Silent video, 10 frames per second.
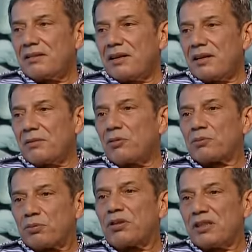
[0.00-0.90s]
I was
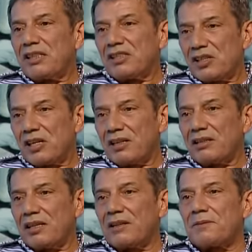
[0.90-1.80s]
put in
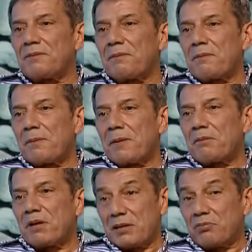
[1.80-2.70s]
jail and
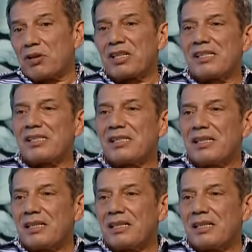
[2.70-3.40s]
by the police,